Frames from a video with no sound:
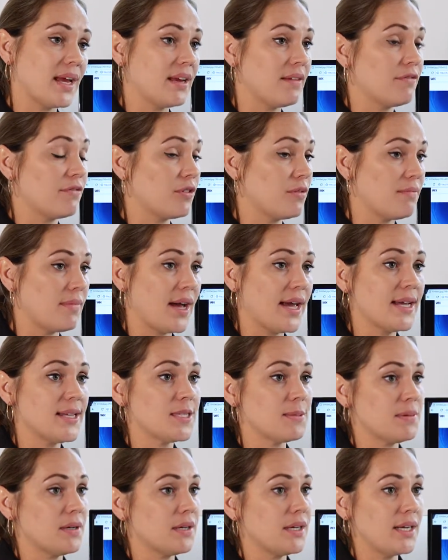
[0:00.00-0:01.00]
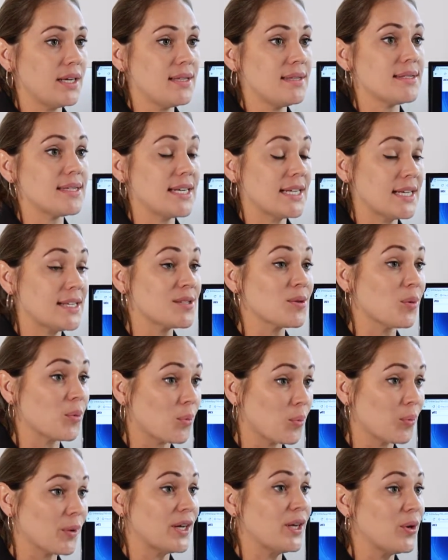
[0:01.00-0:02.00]
and from my experience, it is a
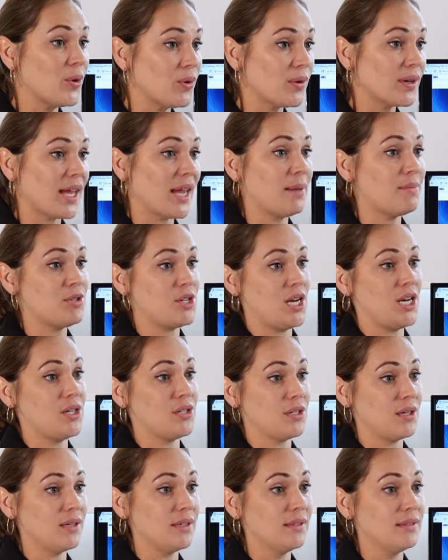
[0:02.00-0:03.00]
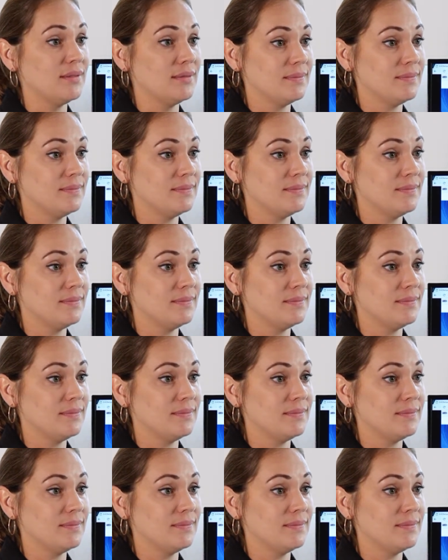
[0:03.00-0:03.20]
real game changer.